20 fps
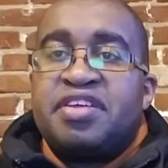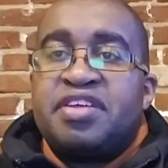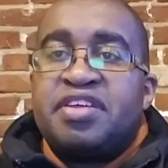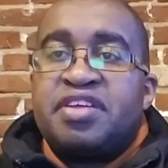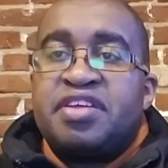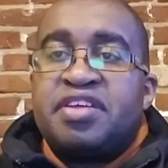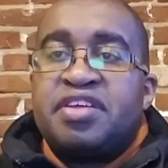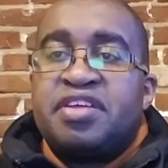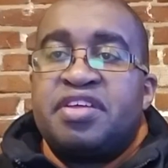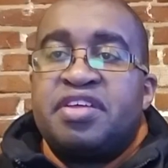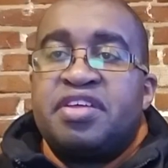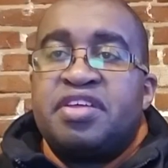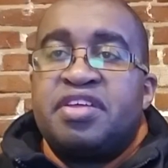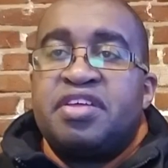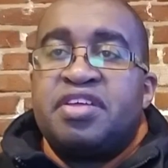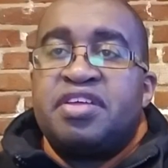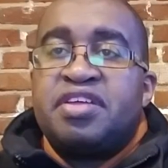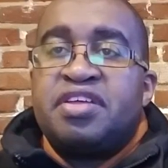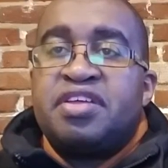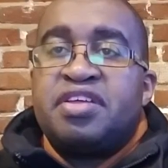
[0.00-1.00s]

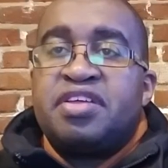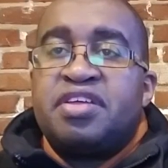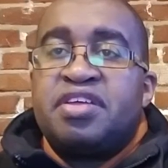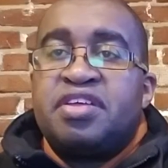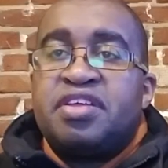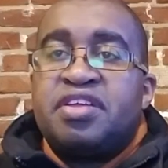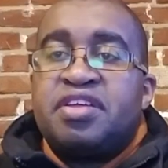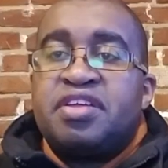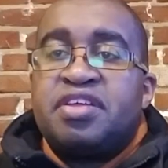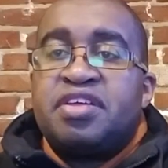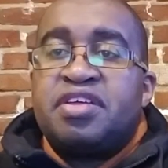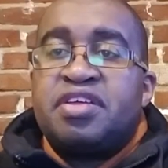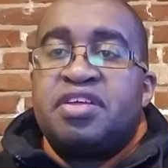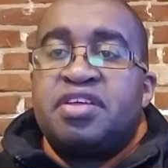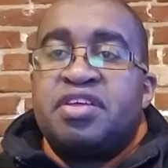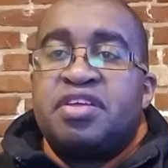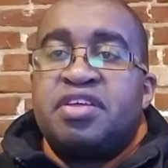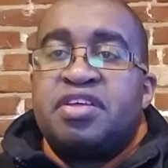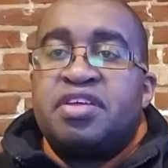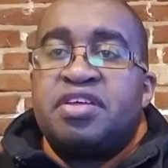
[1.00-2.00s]

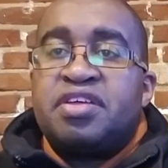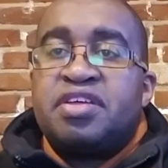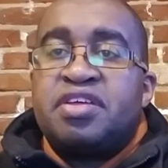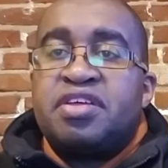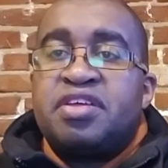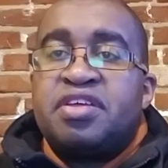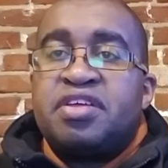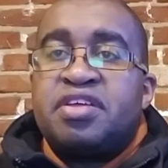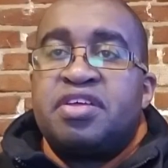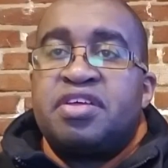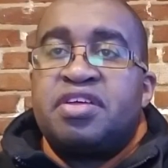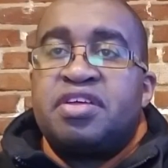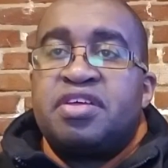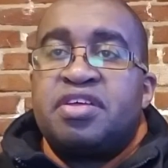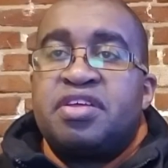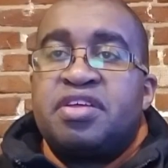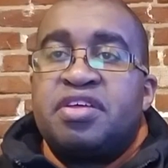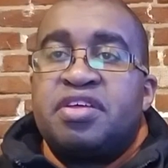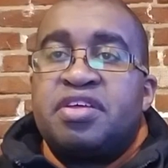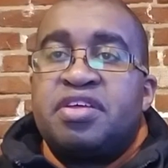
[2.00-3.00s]

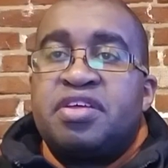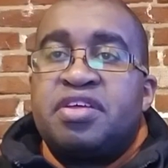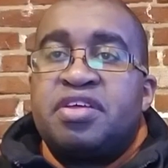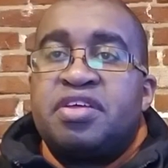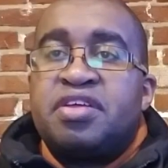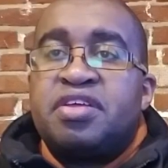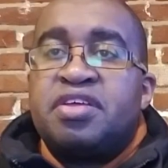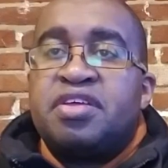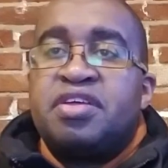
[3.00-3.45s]
(no one is talking)